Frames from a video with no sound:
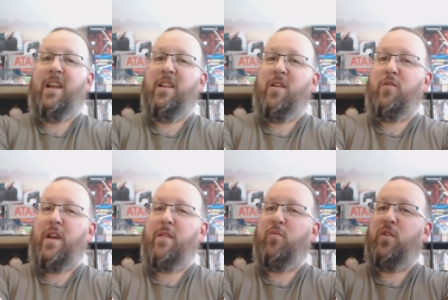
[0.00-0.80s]

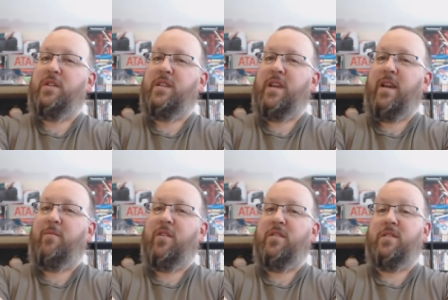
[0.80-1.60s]
Game Boys and Game
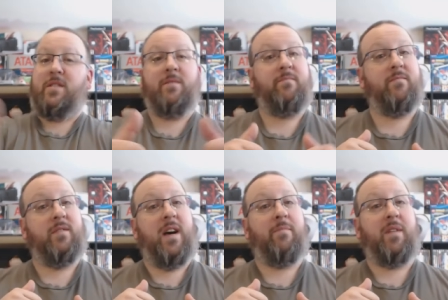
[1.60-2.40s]
Girls.
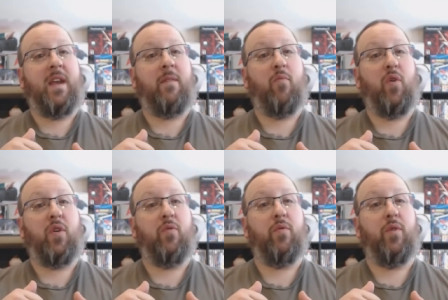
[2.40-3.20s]
I'm the Game Boy
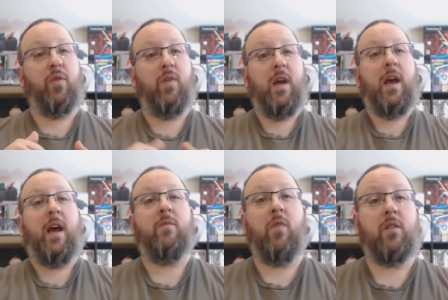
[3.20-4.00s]
Guru,
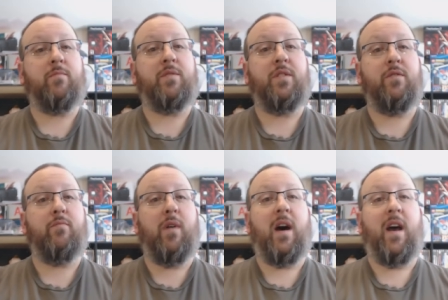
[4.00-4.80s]
and welcome to
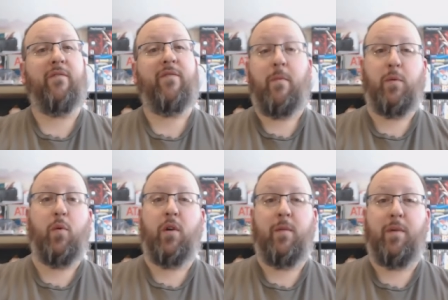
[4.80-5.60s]
my
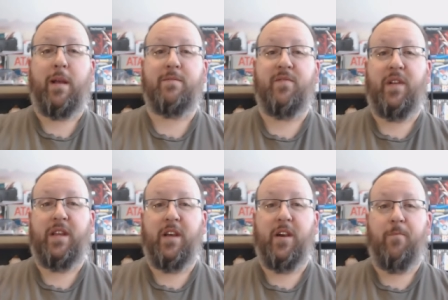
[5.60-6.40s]
February pickups
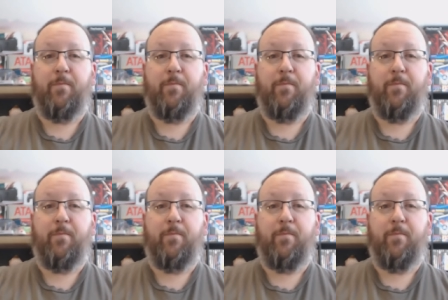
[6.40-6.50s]
video.